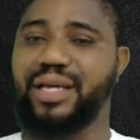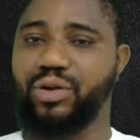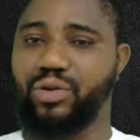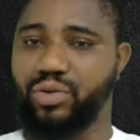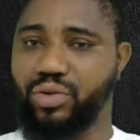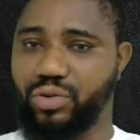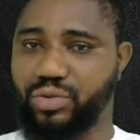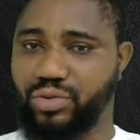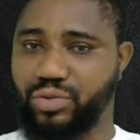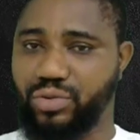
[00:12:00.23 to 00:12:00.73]

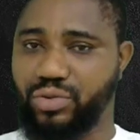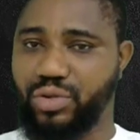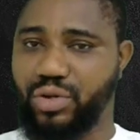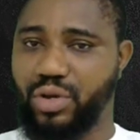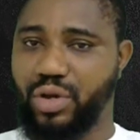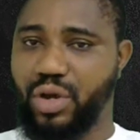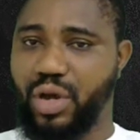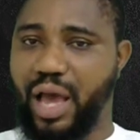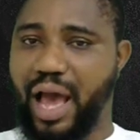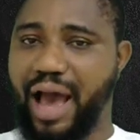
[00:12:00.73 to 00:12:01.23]
cellulose.
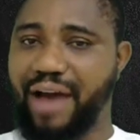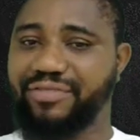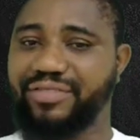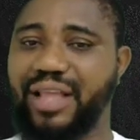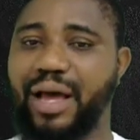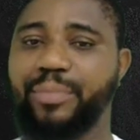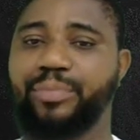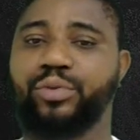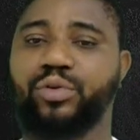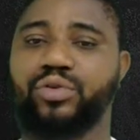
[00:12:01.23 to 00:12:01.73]

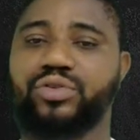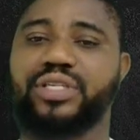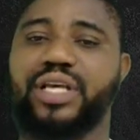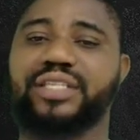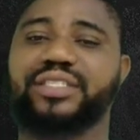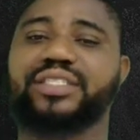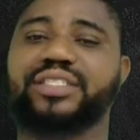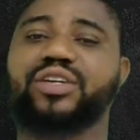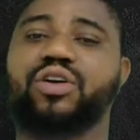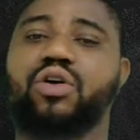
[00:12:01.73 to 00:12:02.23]
After
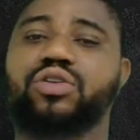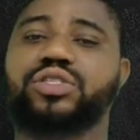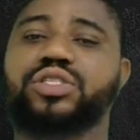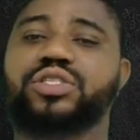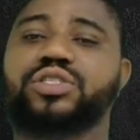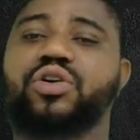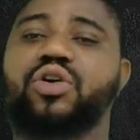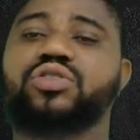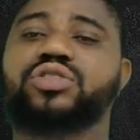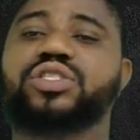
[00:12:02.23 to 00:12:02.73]
processing
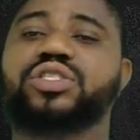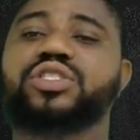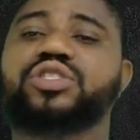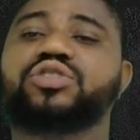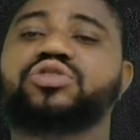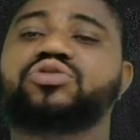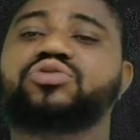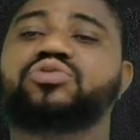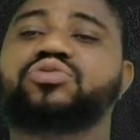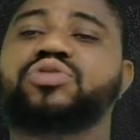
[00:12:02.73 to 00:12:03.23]
cotton
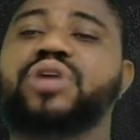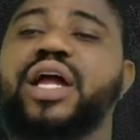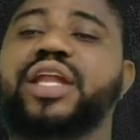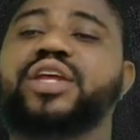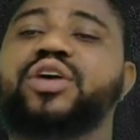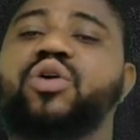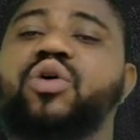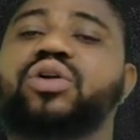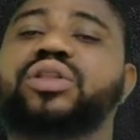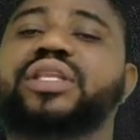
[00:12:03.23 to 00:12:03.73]

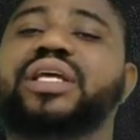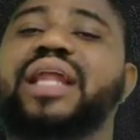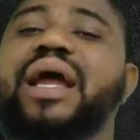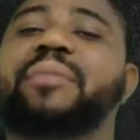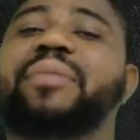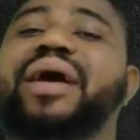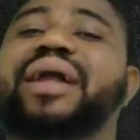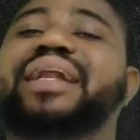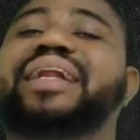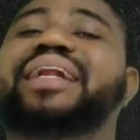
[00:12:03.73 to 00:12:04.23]
usually contains
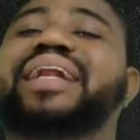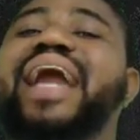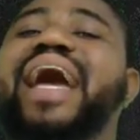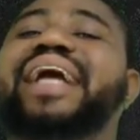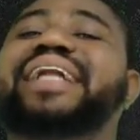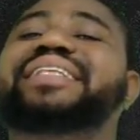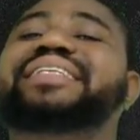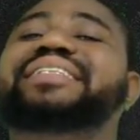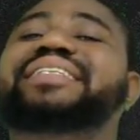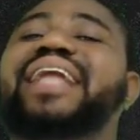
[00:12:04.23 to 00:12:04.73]
about
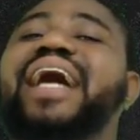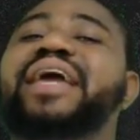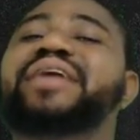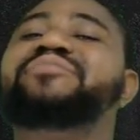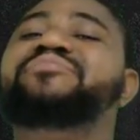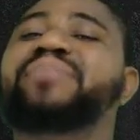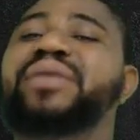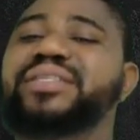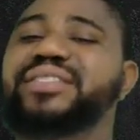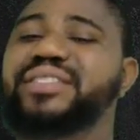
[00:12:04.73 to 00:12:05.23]

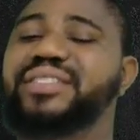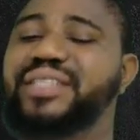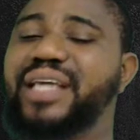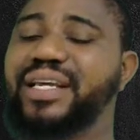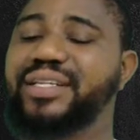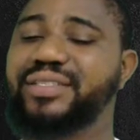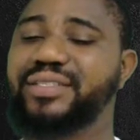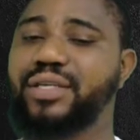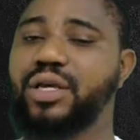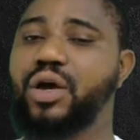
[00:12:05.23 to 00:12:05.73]

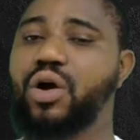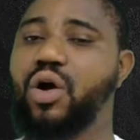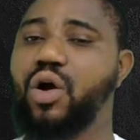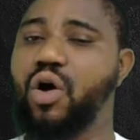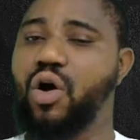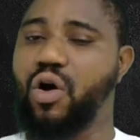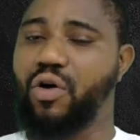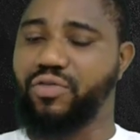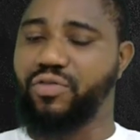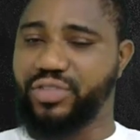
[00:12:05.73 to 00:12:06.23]
99%
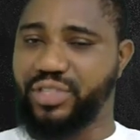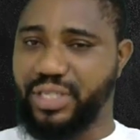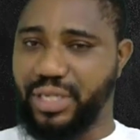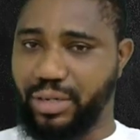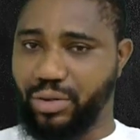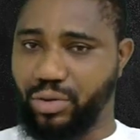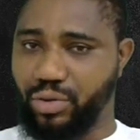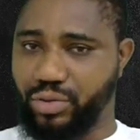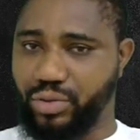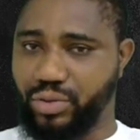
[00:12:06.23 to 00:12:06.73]
of
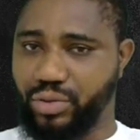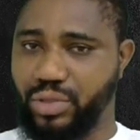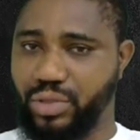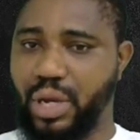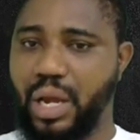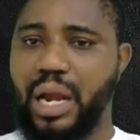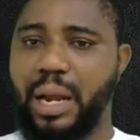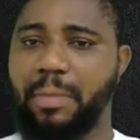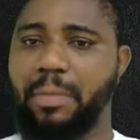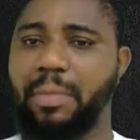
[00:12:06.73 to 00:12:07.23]
cellulose.
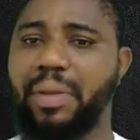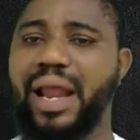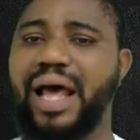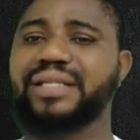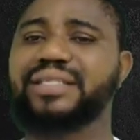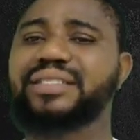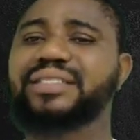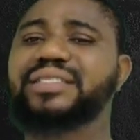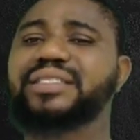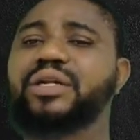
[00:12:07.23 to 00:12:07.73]
Remember
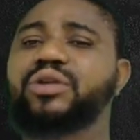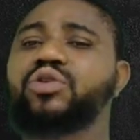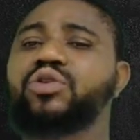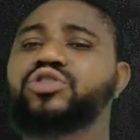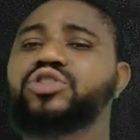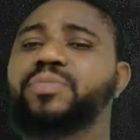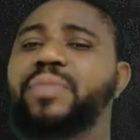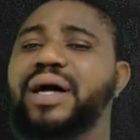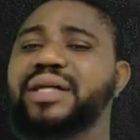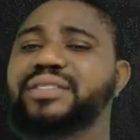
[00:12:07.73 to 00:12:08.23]
that this
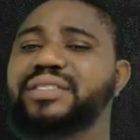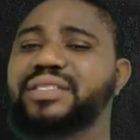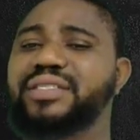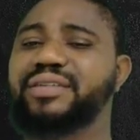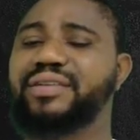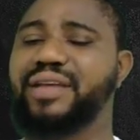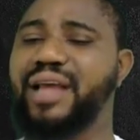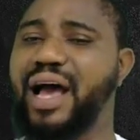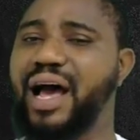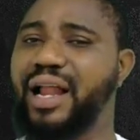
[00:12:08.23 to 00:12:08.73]
cellulose
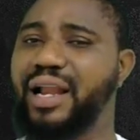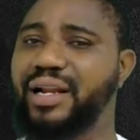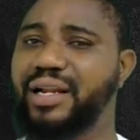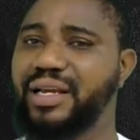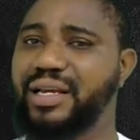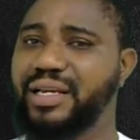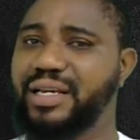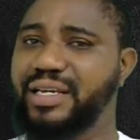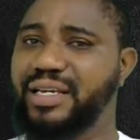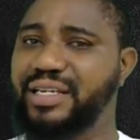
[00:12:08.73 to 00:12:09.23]
material
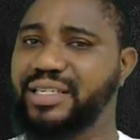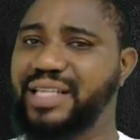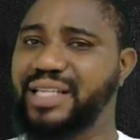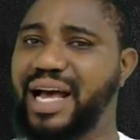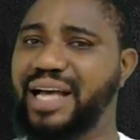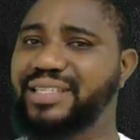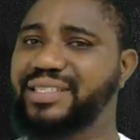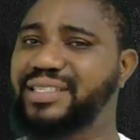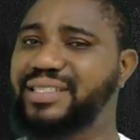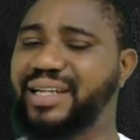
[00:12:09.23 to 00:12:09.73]
is
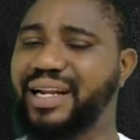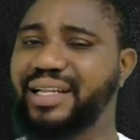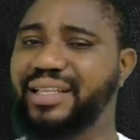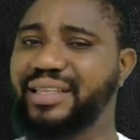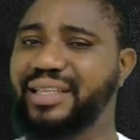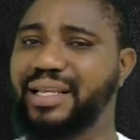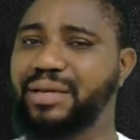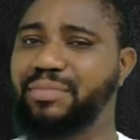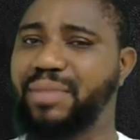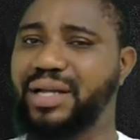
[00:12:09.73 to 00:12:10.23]
that
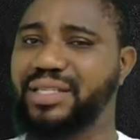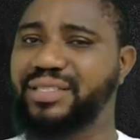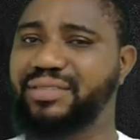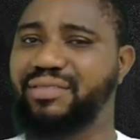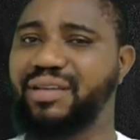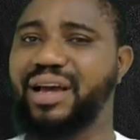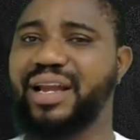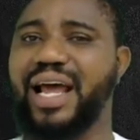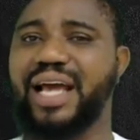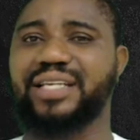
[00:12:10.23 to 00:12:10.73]
strengthening
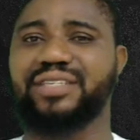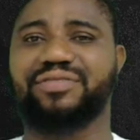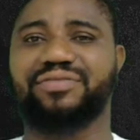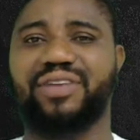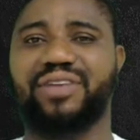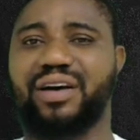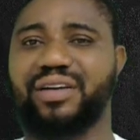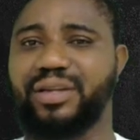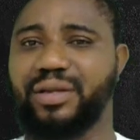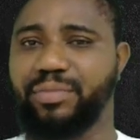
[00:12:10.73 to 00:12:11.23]
material that is
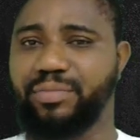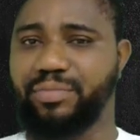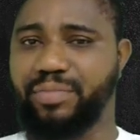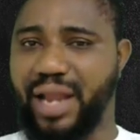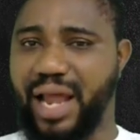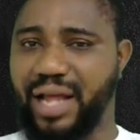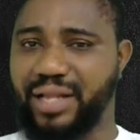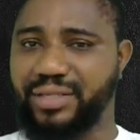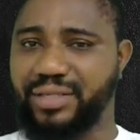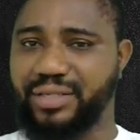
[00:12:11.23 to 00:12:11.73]
found in
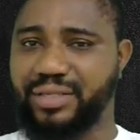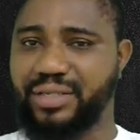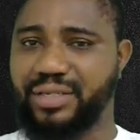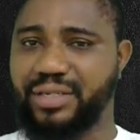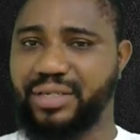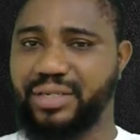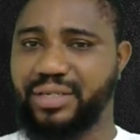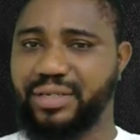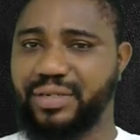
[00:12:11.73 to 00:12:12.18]
plants